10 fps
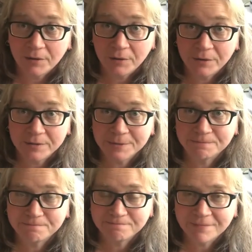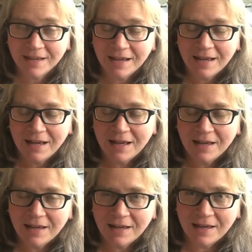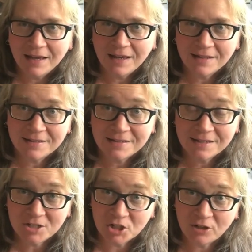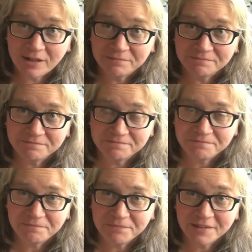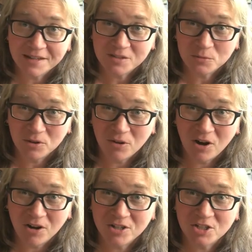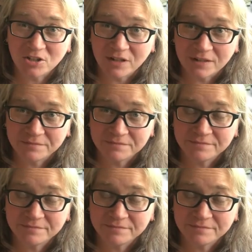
Who knows? It's a journey. It's a real hard journey.